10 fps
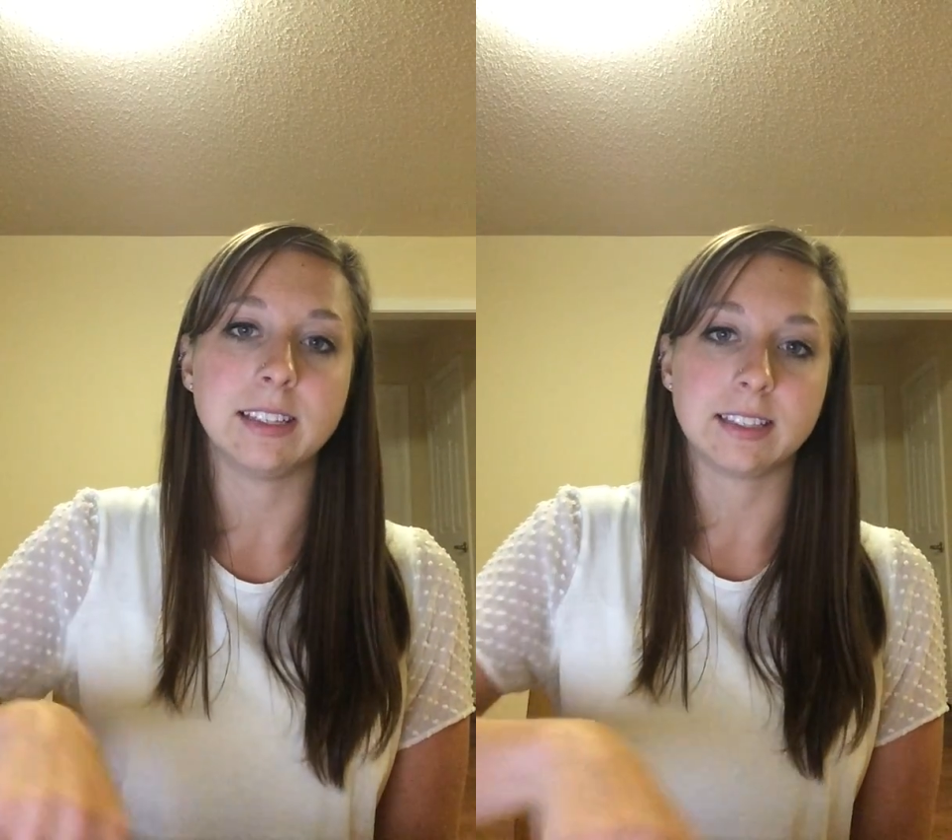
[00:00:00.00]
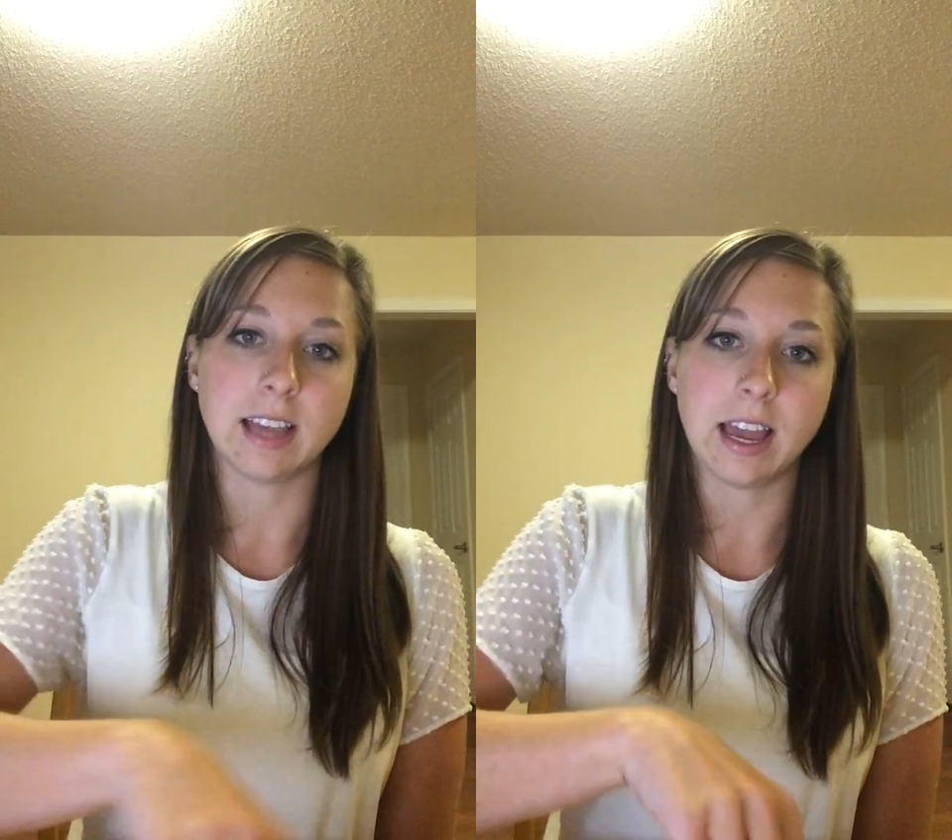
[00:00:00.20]

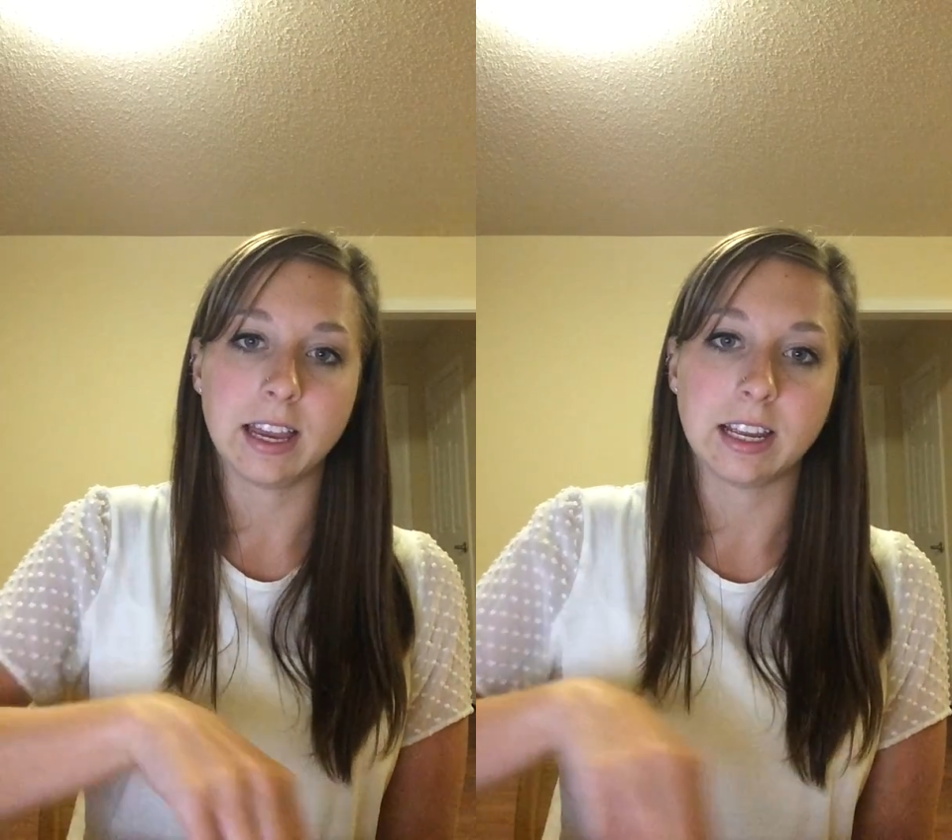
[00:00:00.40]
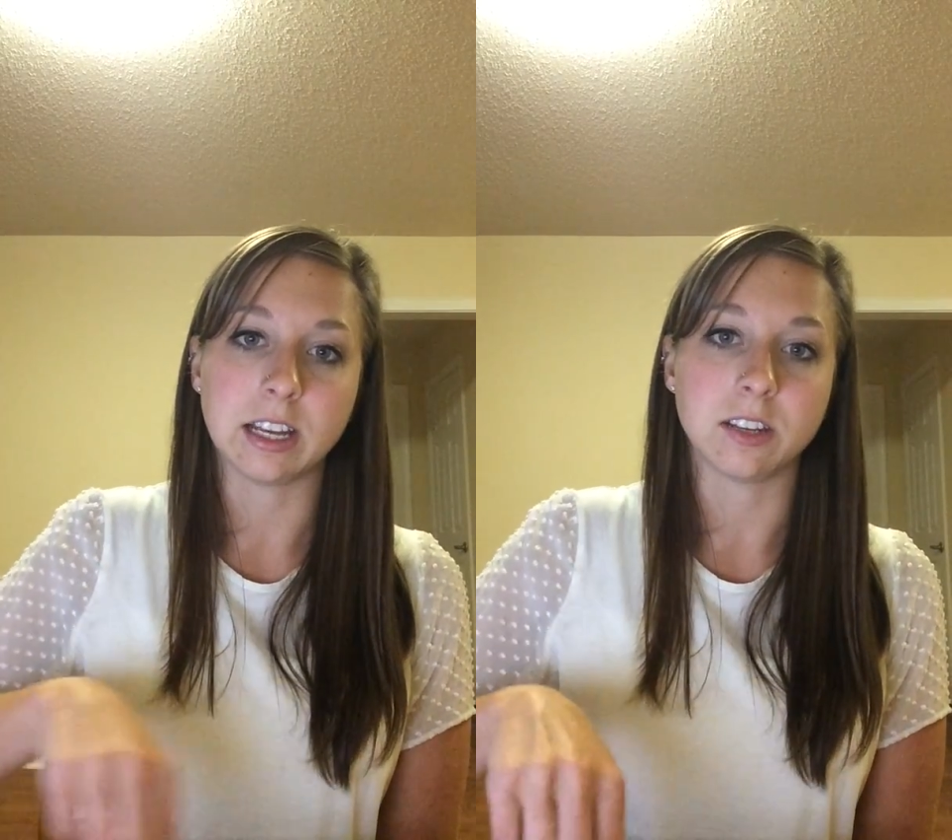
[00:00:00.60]
to
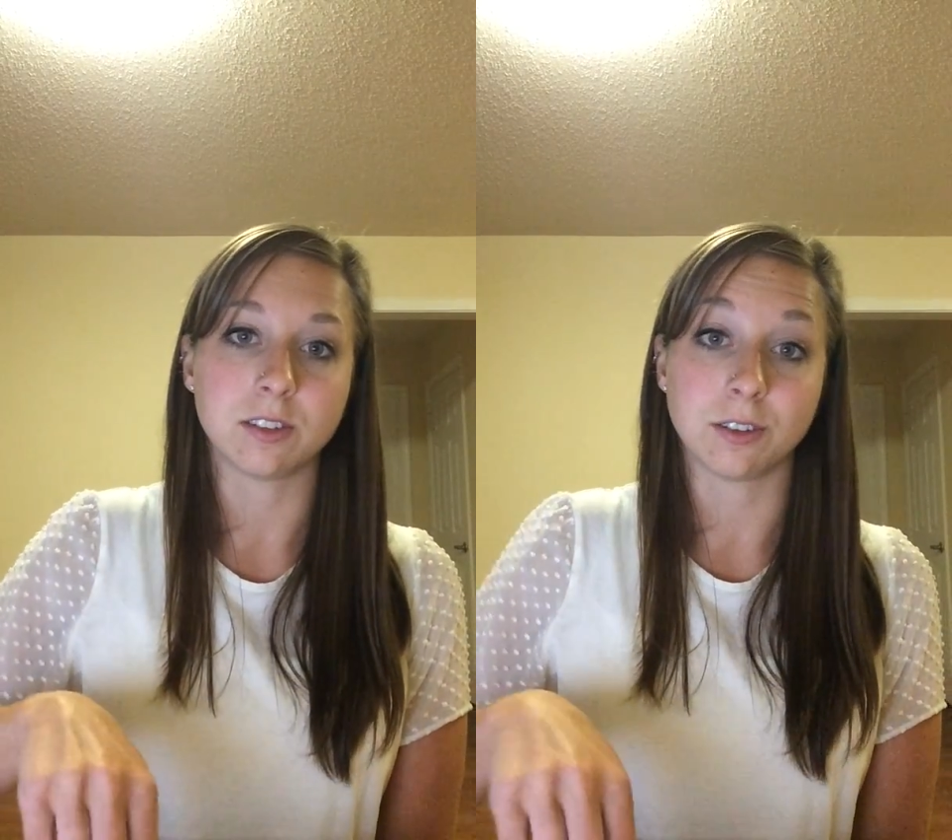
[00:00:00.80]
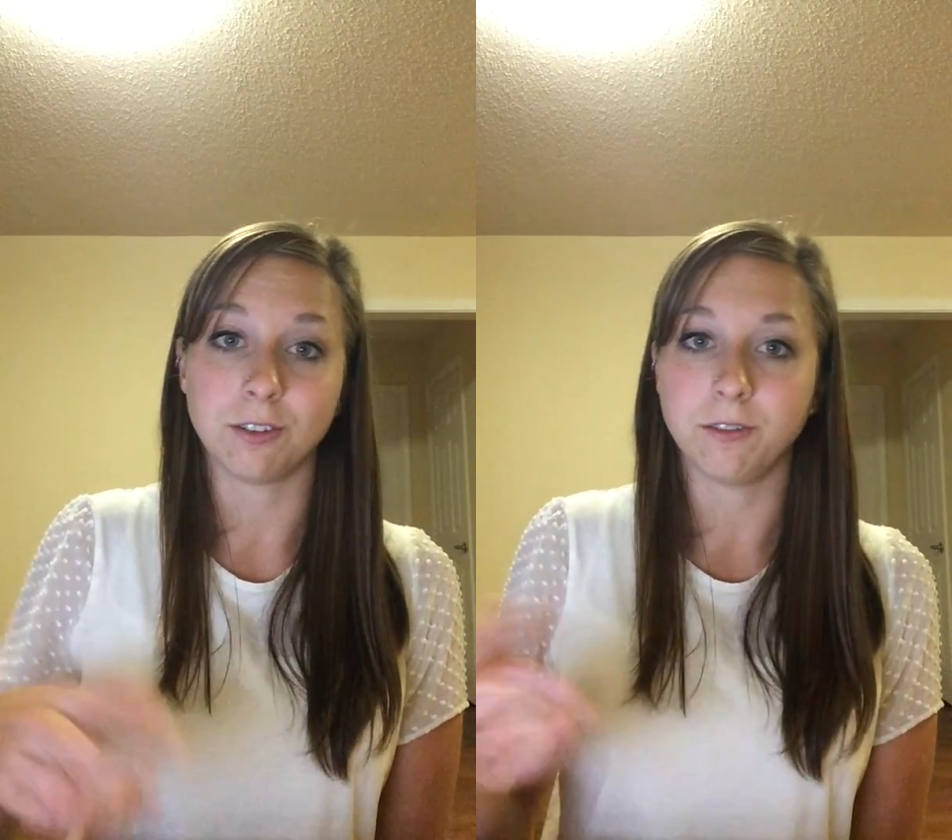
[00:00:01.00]
side in a
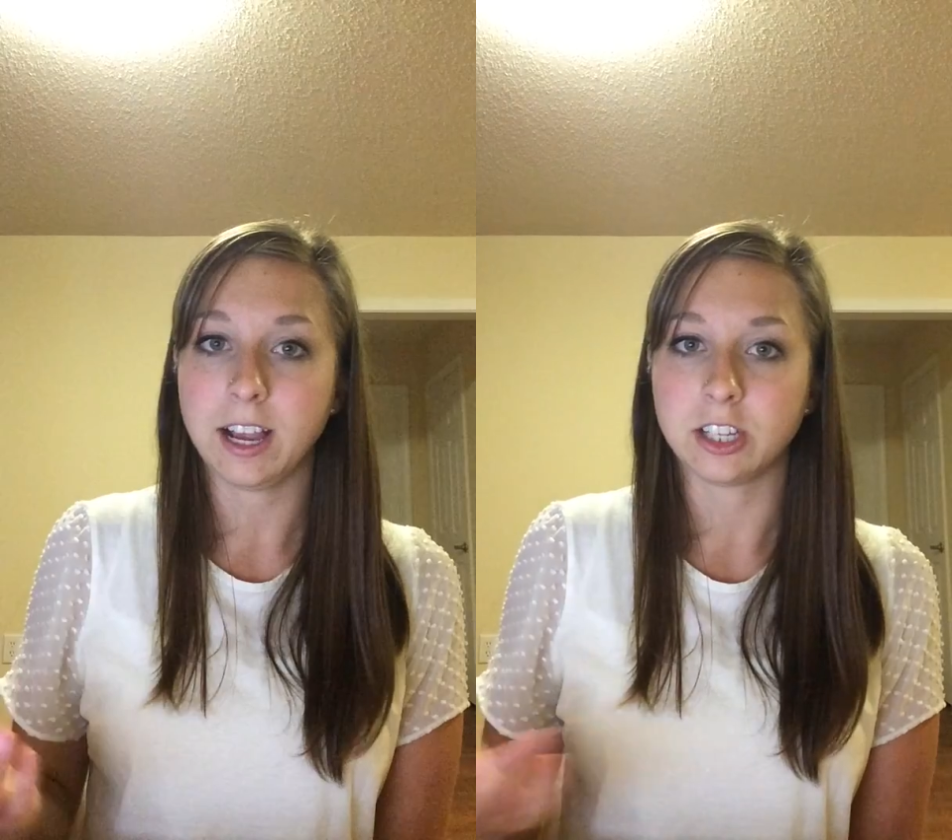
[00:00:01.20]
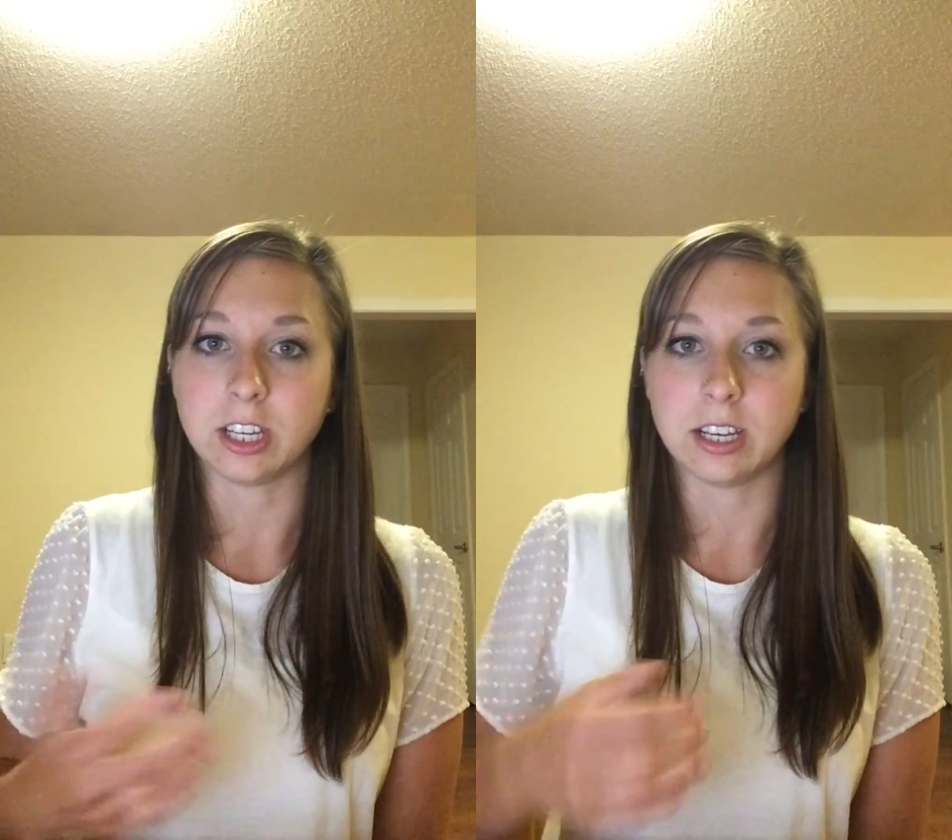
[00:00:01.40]
circle
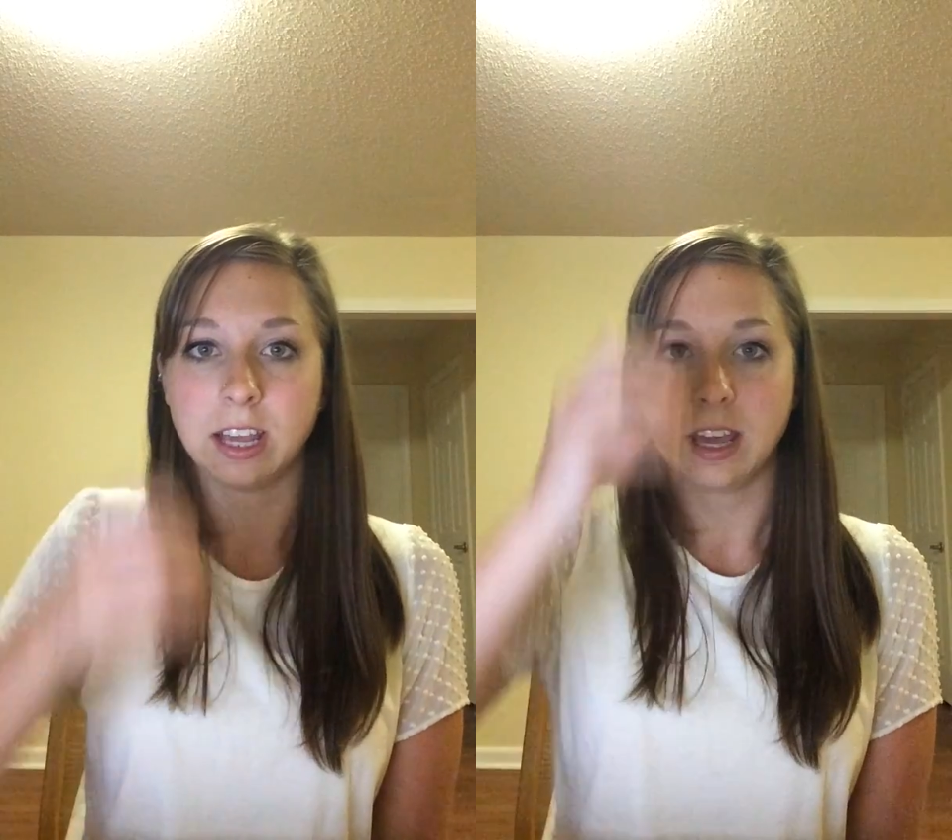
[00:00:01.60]
fashion.